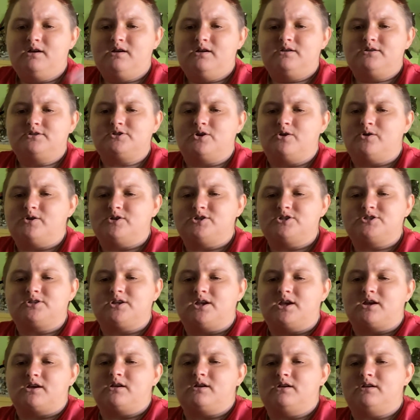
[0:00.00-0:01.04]
So it's
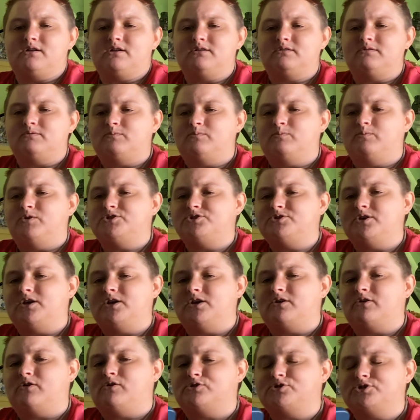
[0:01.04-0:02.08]
just and once you get
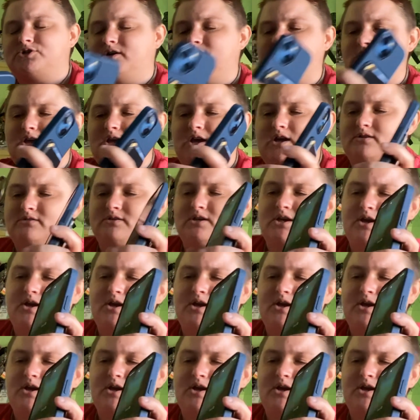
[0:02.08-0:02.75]
your Ultra again,